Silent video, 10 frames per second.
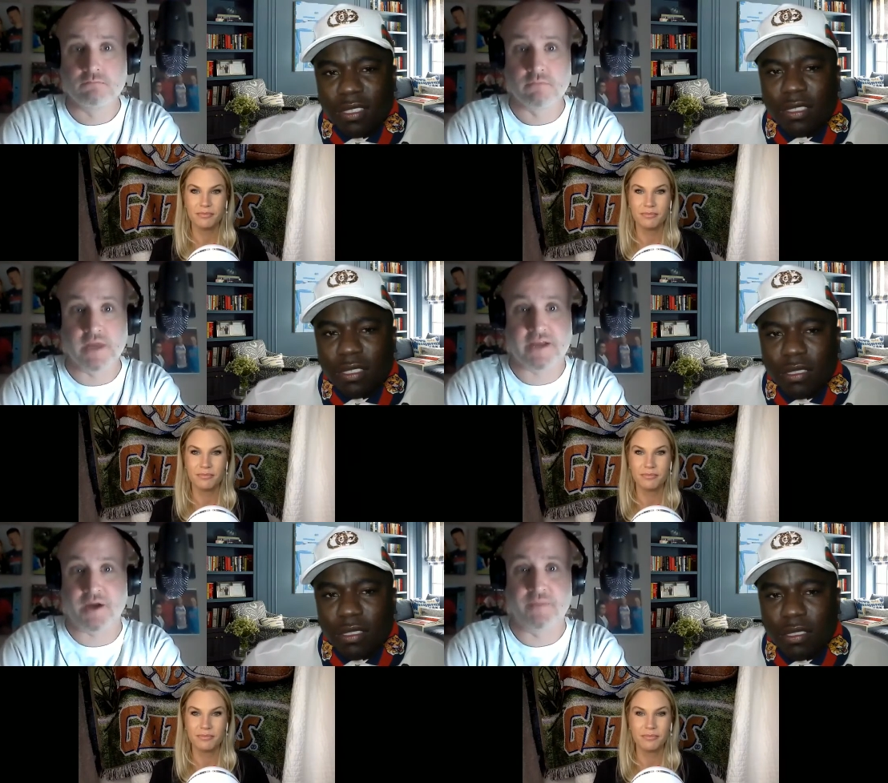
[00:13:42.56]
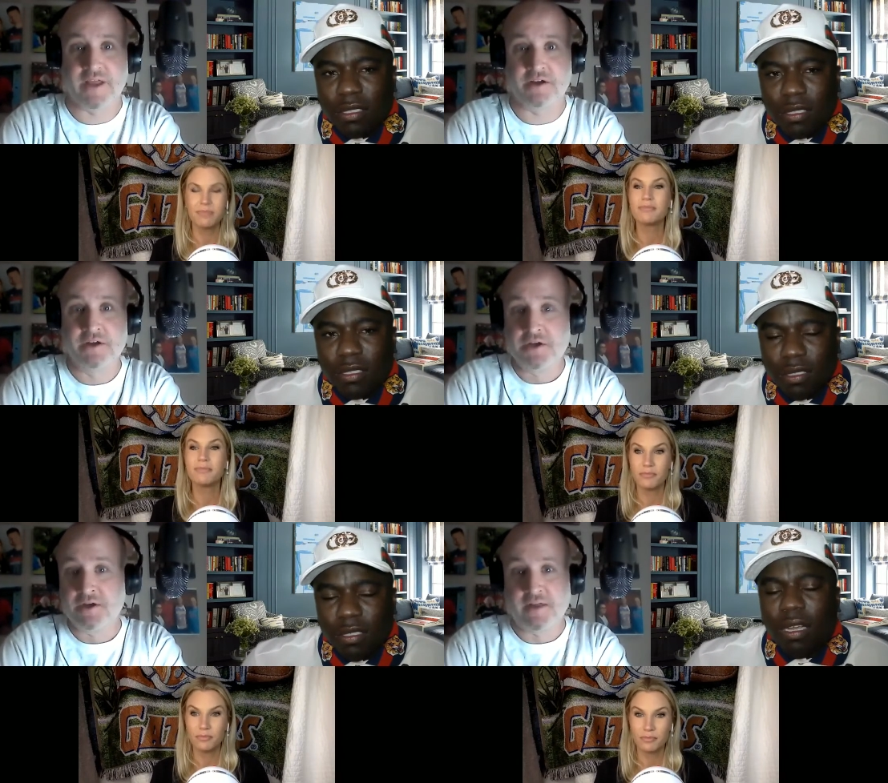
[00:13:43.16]
Speaker 1: that comes like a
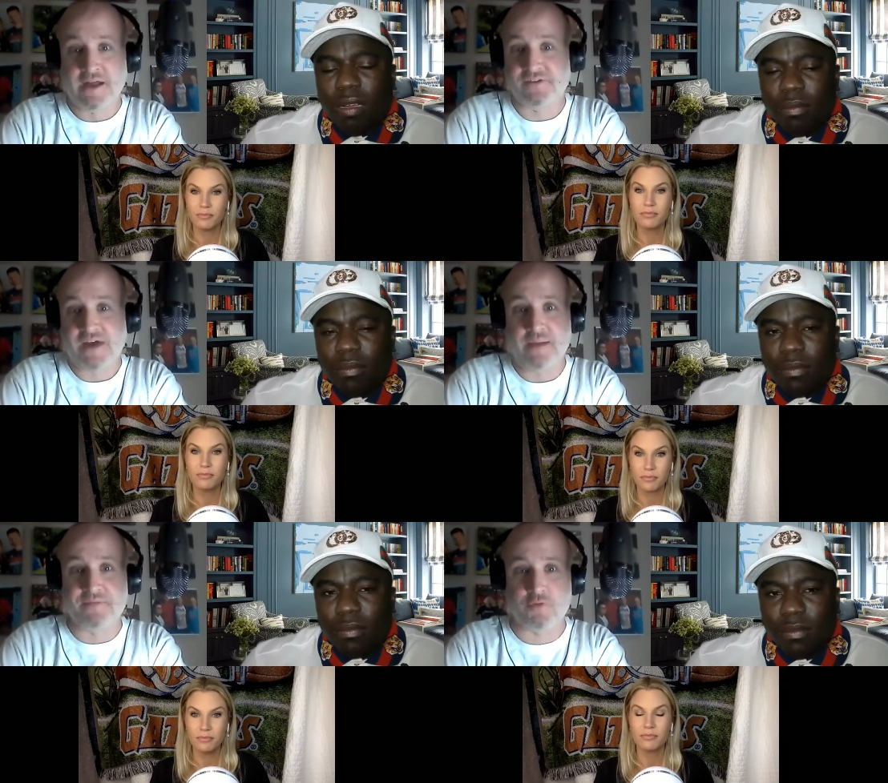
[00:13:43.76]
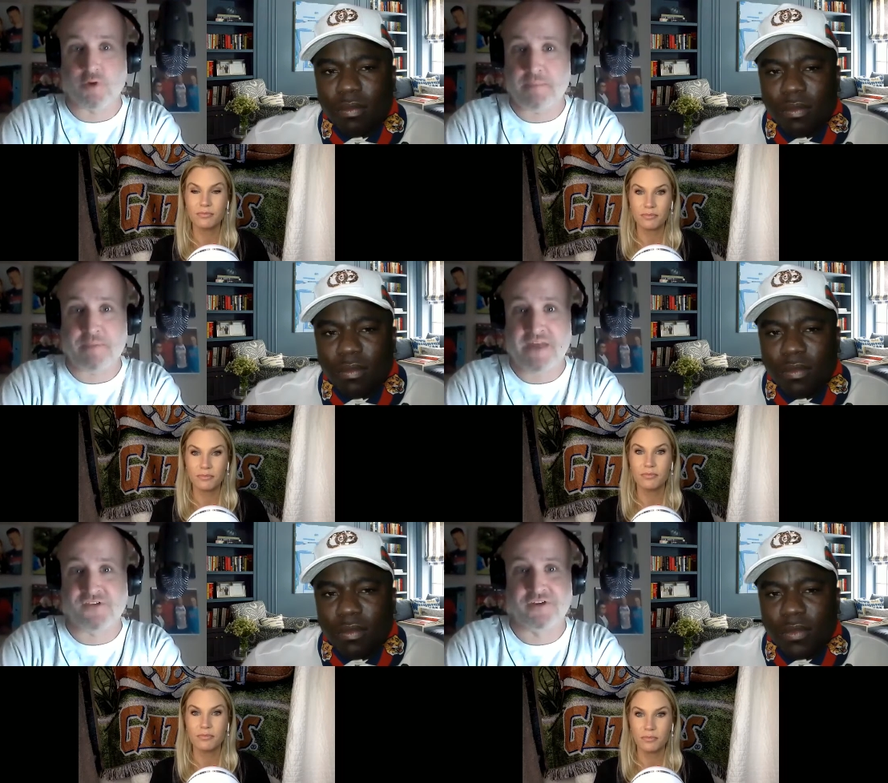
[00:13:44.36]
lot of jobs have a great
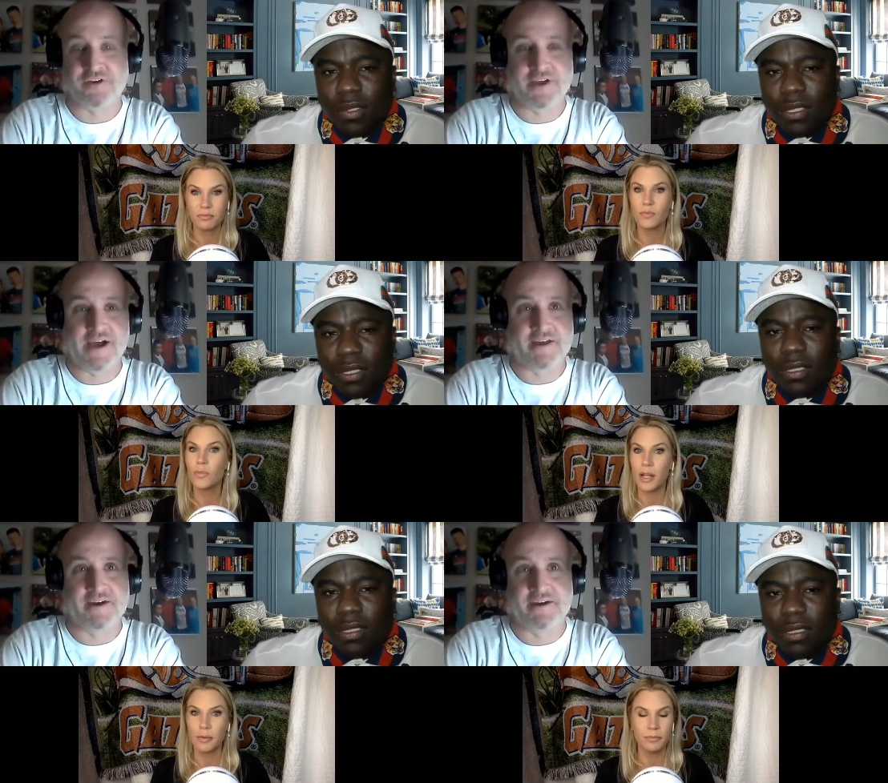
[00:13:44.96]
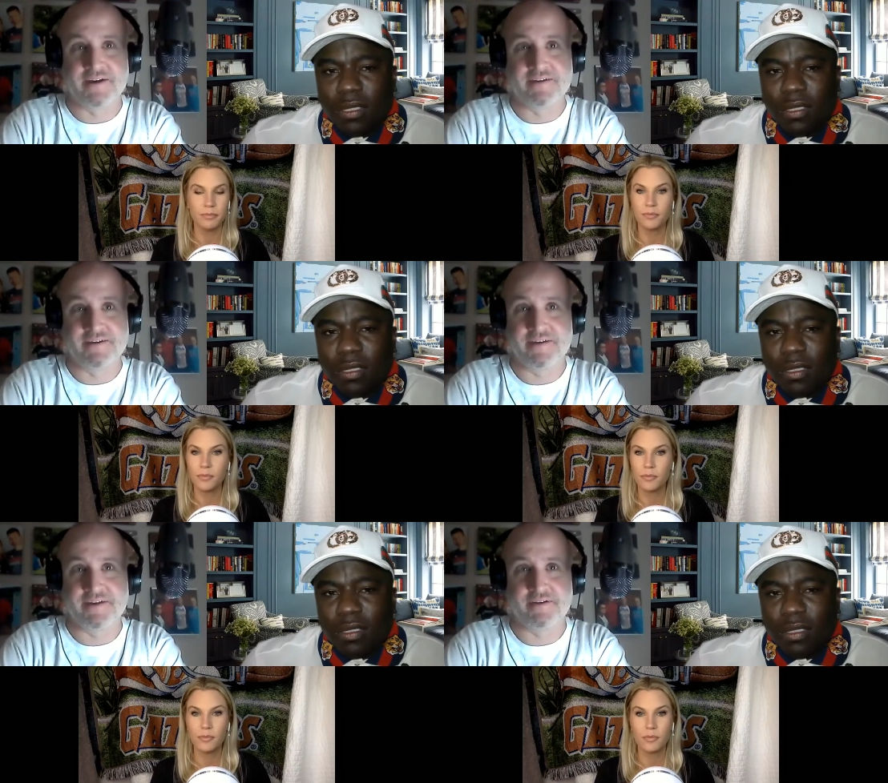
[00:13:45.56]
pension. You got right. a
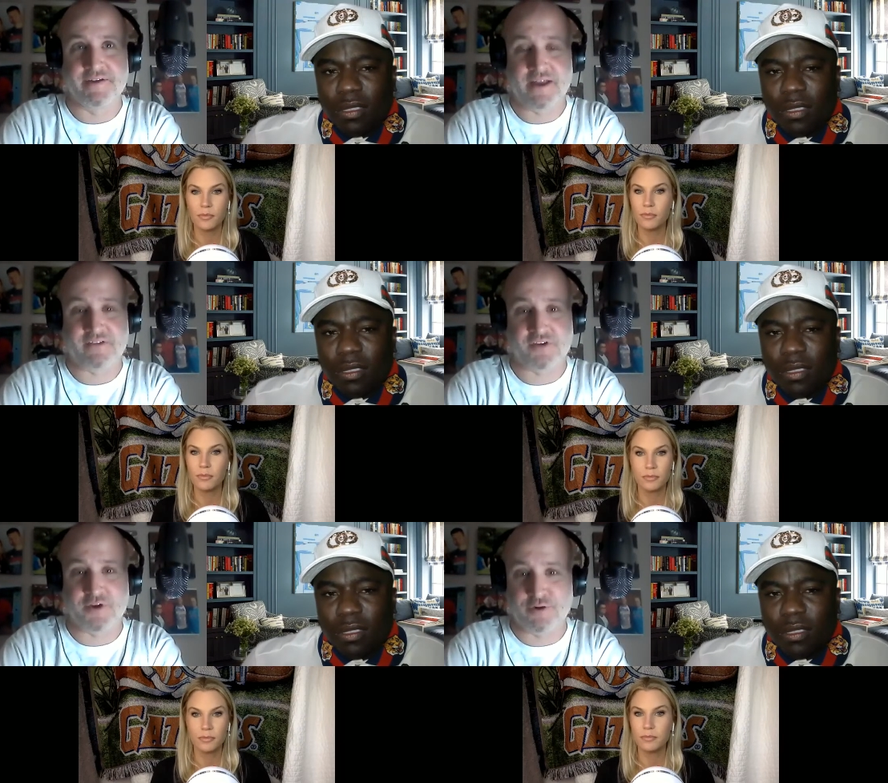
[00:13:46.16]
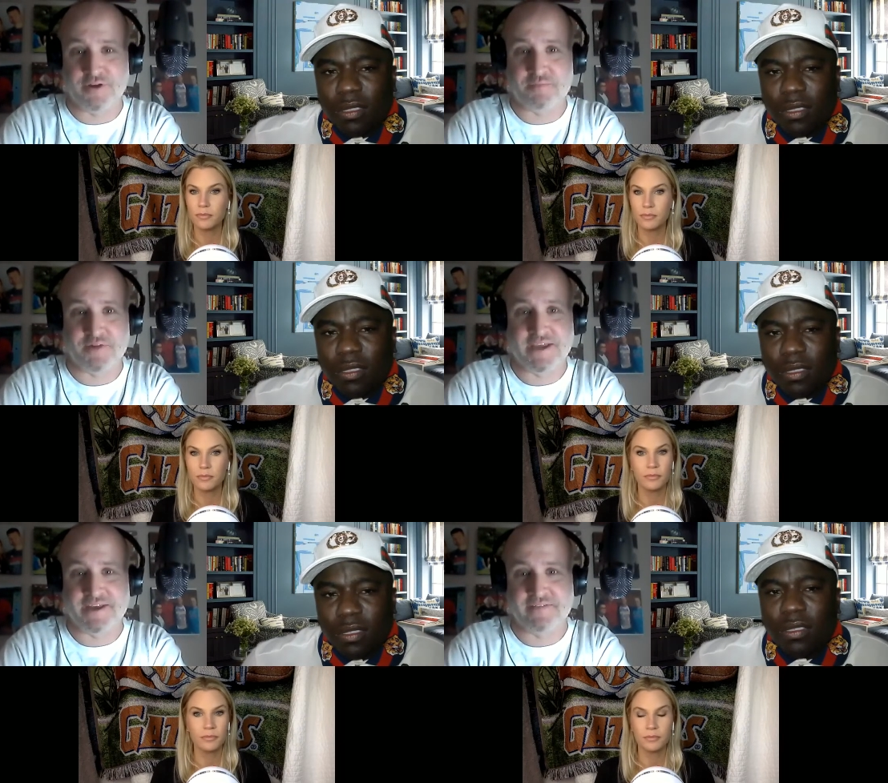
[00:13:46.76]
you know you got a security
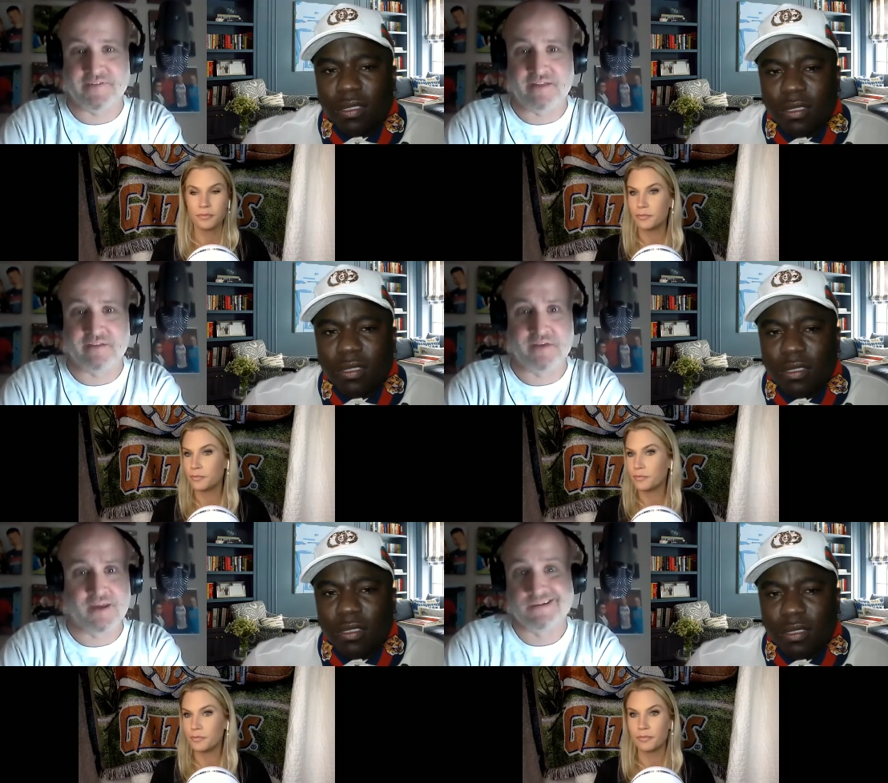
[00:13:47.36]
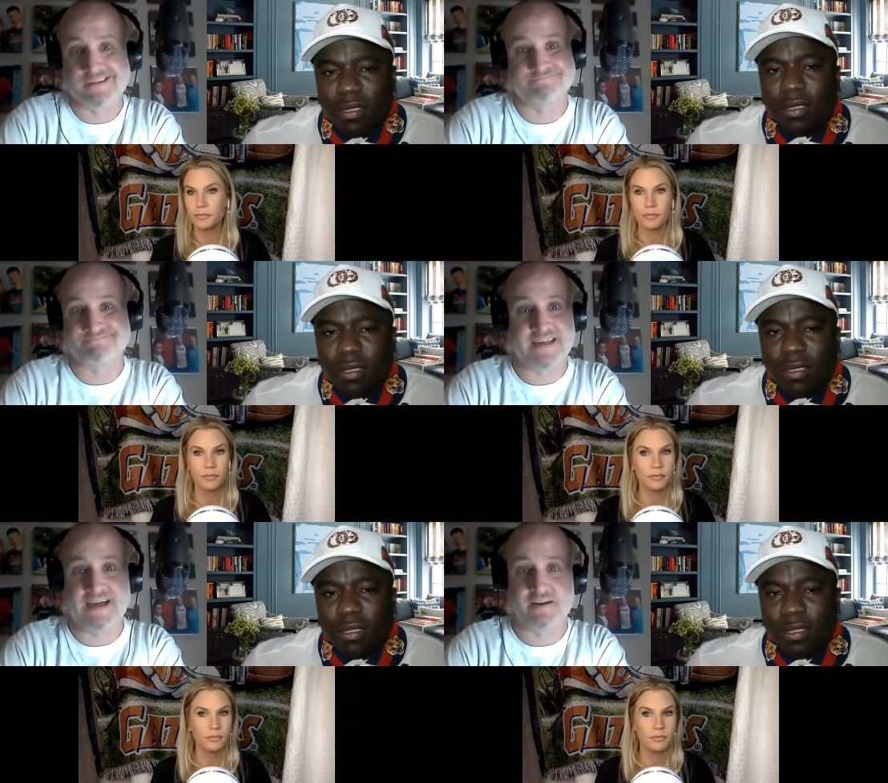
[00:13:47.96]
blanket at the end of the day. Like
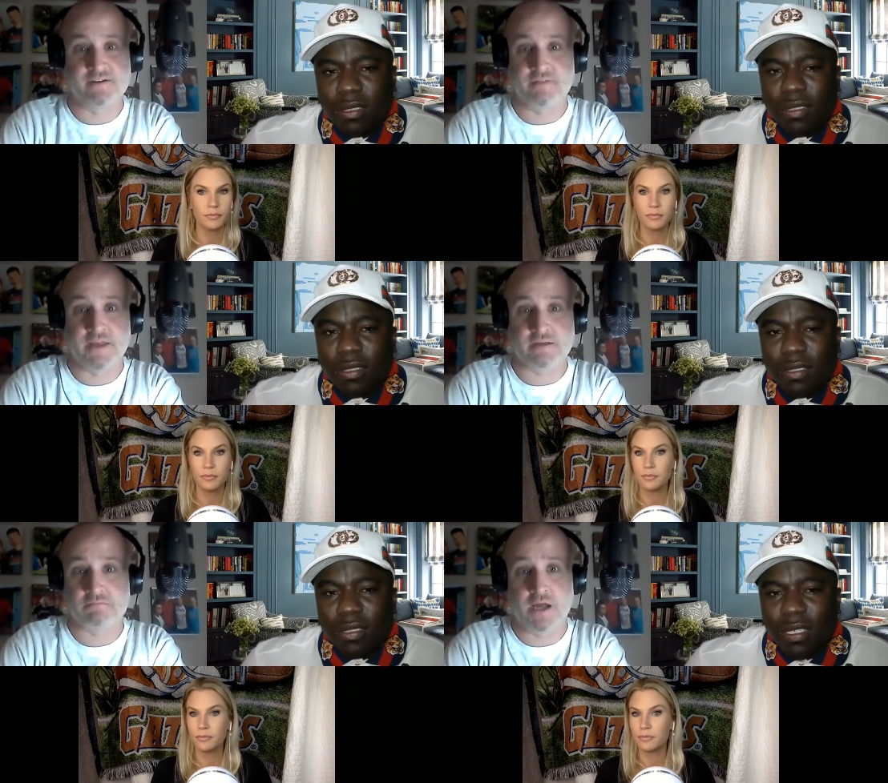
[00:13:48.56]
I don't like.